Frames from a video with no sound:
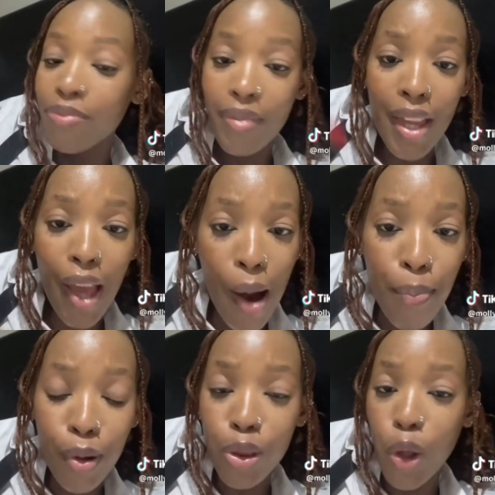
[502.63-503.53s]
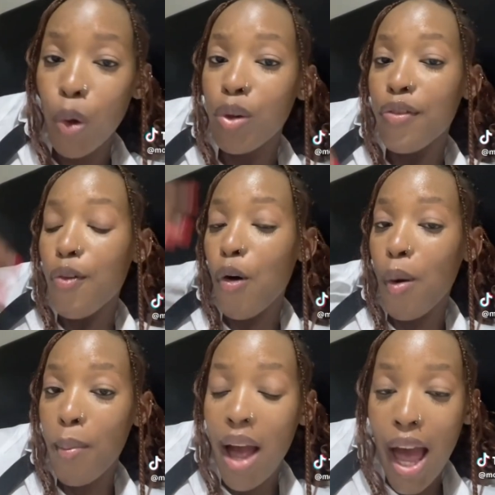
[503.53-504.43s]
I bought the uniform,
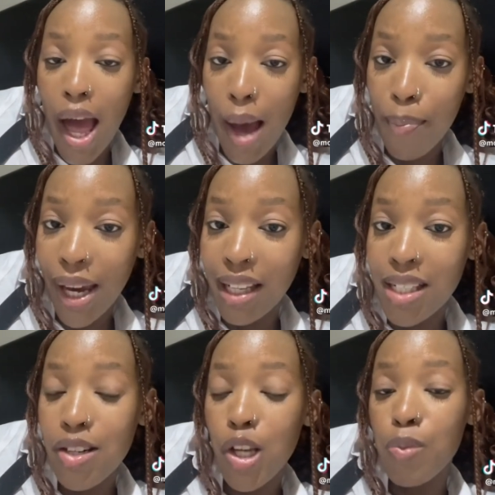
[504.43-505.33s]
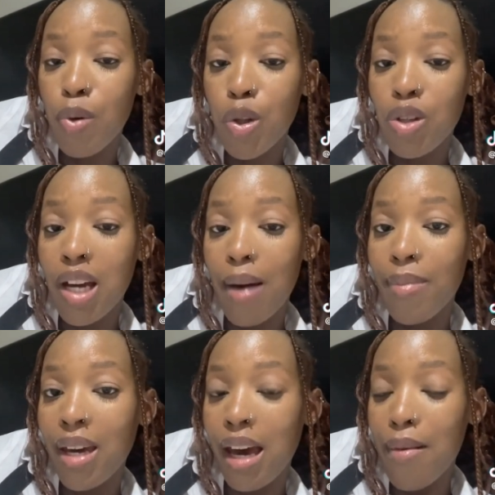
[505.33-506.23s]
I paid the transport to come
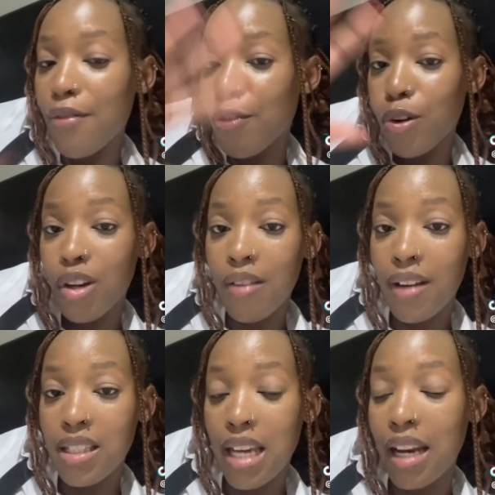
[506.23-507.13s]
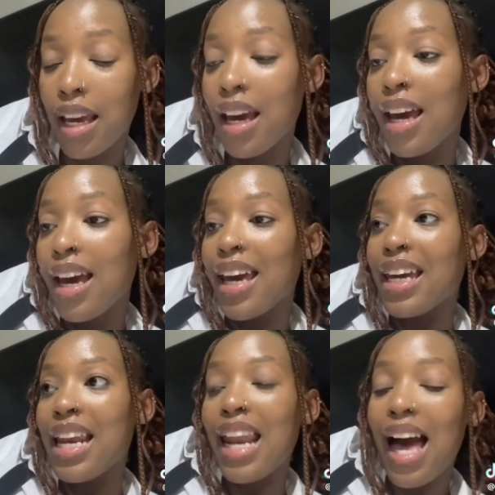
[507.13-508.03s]
here. Abafuni ivasana.
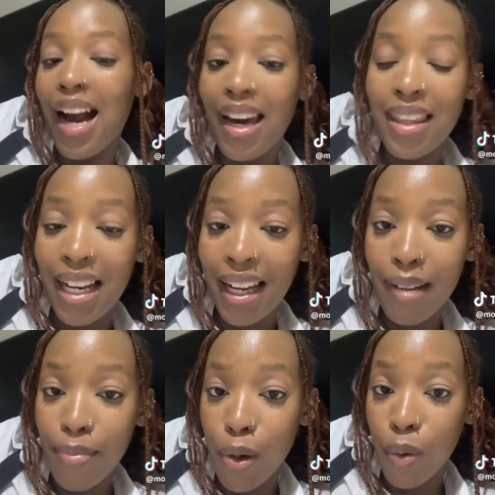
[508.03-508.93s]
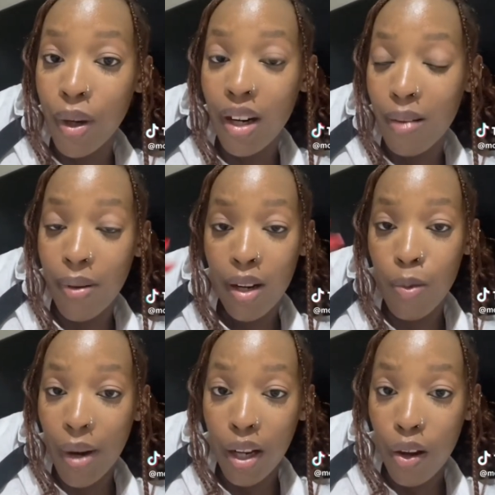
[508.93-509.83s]
Ngelaka, they let me work, but at
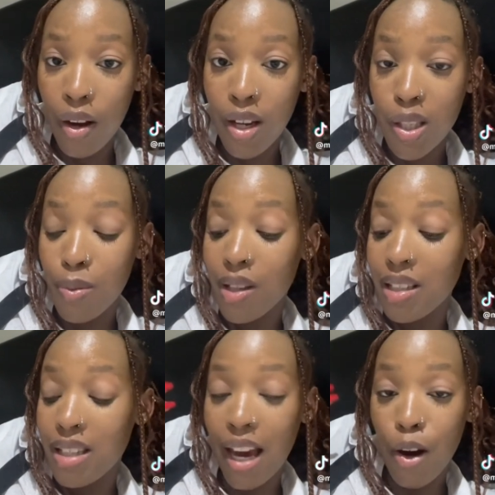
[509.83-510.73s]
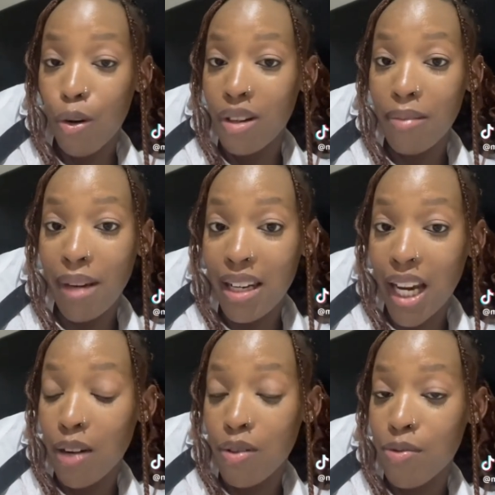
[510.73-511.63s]
what cost? Because I only made
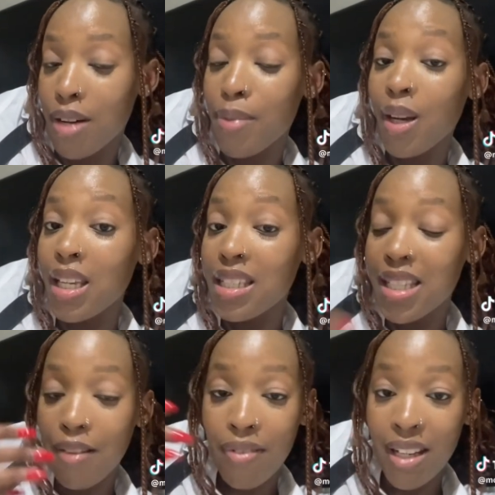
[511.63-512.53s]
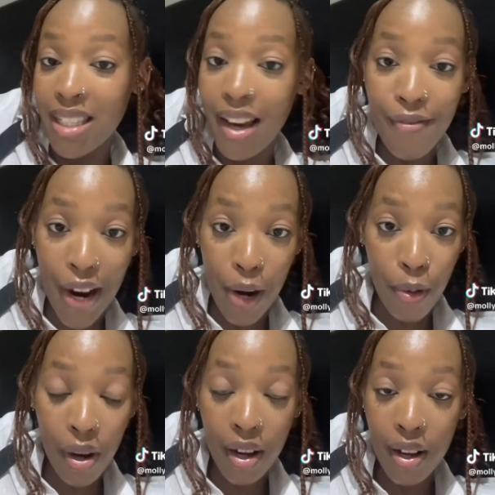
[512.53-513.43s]
100 rand because itafile ziyavalwa
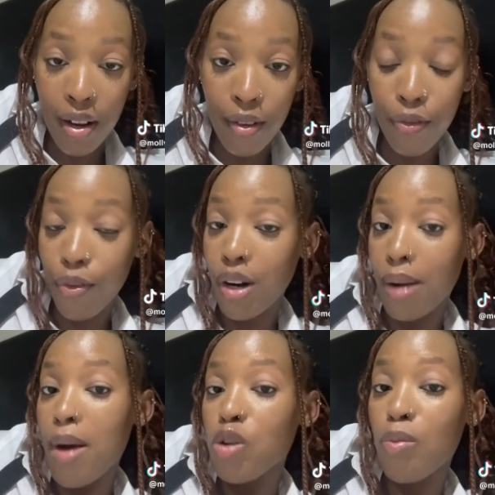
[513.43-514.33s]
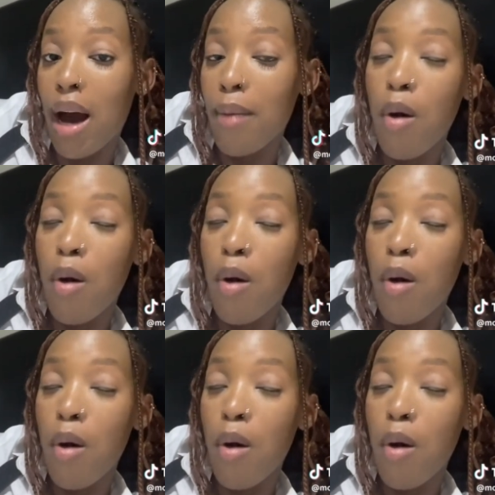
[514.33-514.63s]
for abantu babo.